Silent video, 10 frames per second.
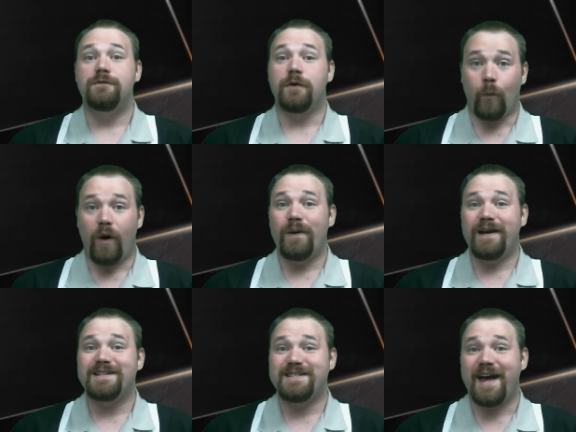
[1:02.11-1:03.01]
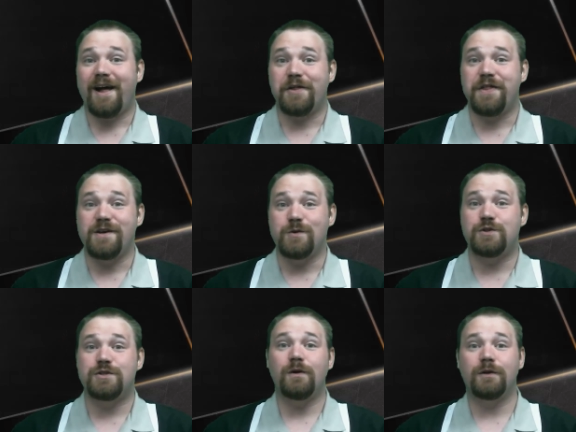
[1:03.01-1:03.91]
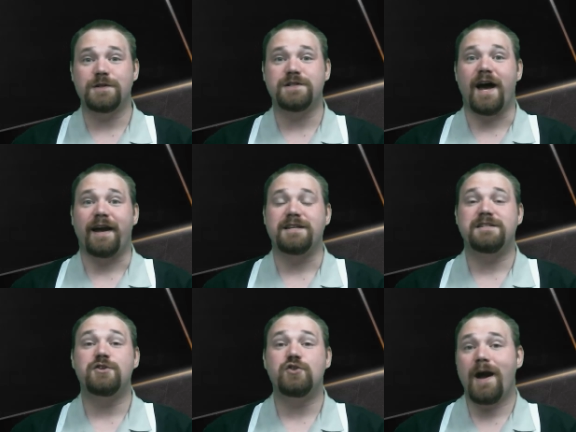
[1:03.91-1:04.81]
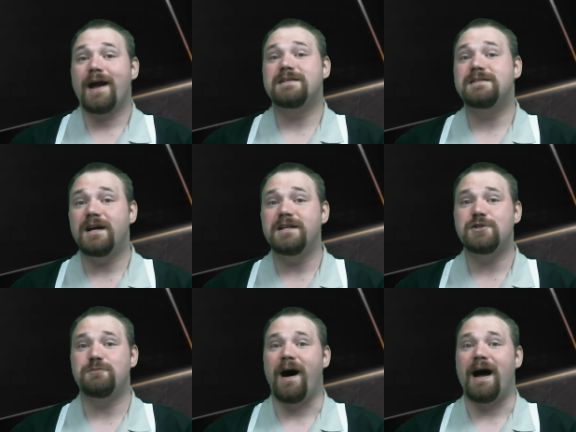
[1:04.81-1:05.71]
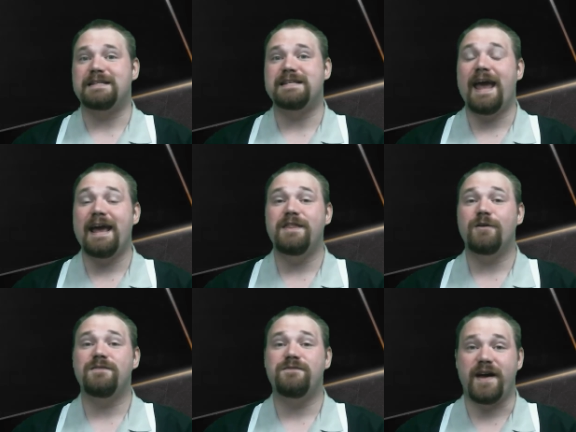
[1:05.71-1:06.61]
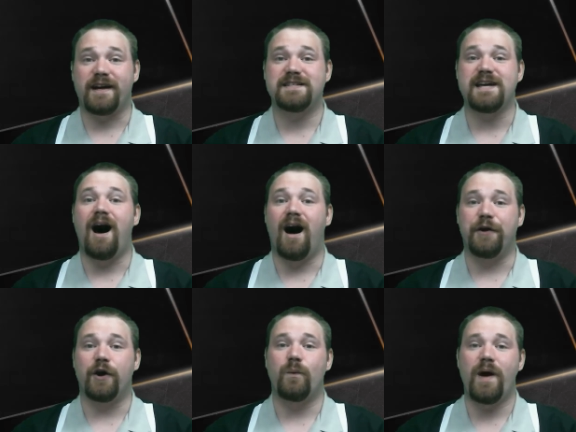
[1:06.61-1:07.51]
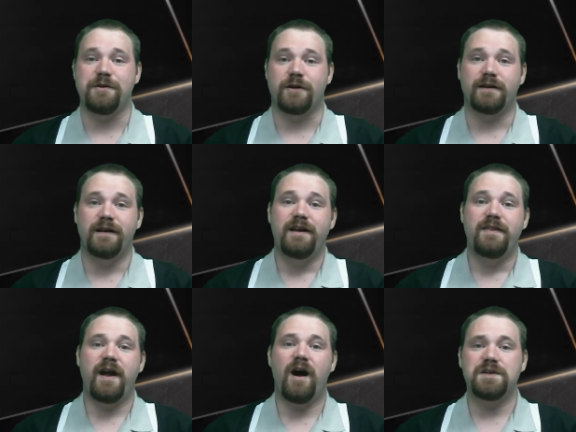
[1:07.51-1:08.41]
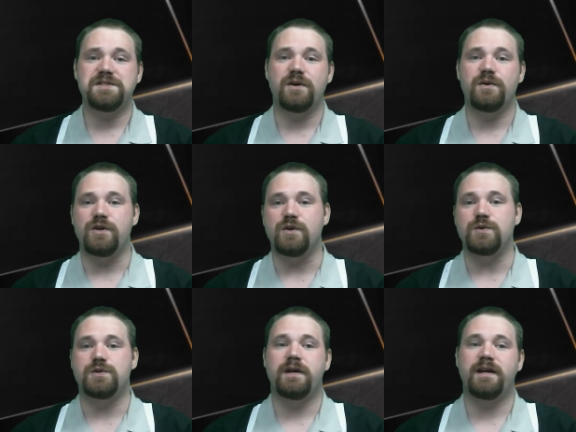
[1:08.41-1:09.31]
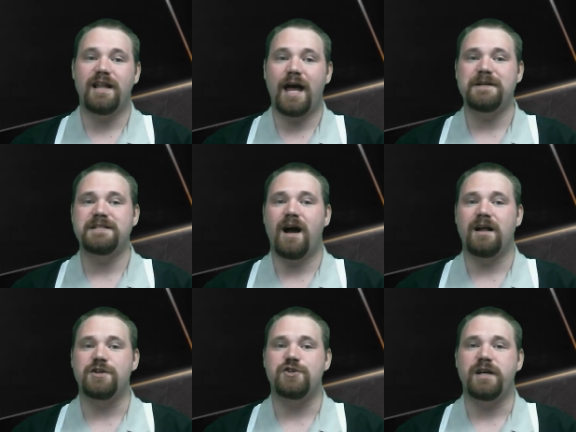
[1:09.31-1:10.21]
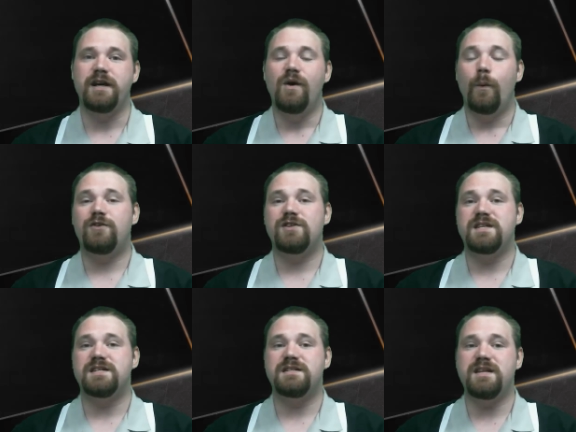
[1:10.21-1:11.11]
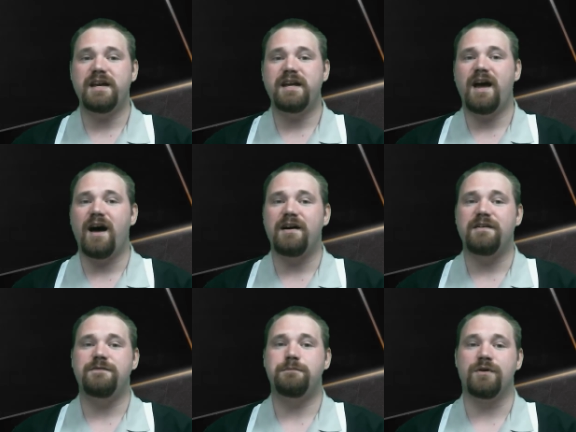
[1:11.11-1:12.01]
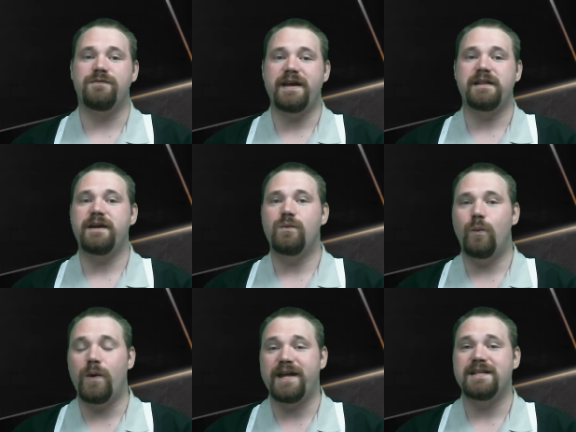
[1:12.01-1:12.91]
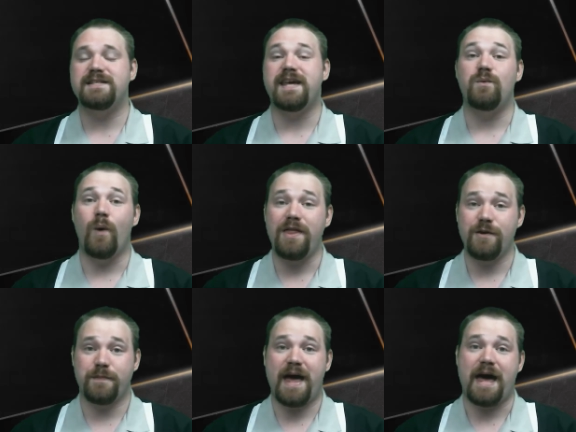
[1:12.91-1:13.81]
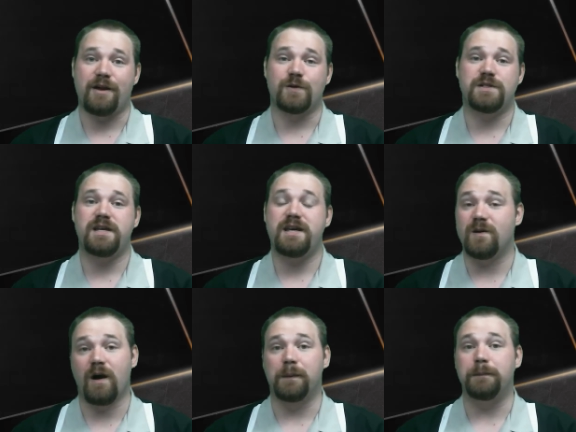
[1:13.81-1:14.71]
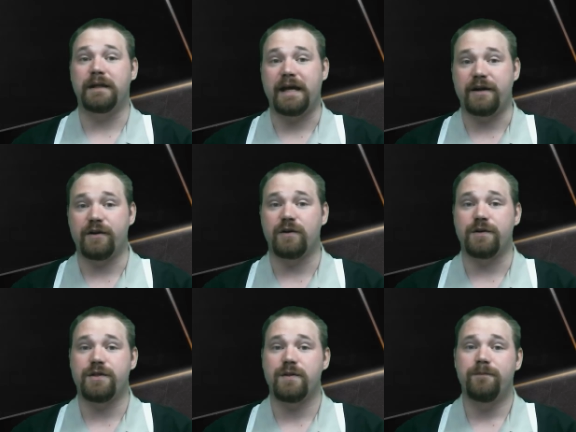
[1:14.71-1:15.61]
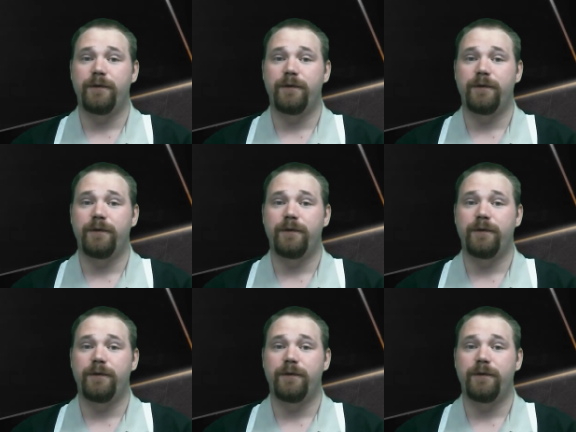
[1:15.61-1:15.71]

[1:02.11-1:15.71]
From what we can tell, they use solar science to track sunspots and their effects on our weather. They also use climatology, which is the study of prevailing winds and weather patterns here on planet Earth.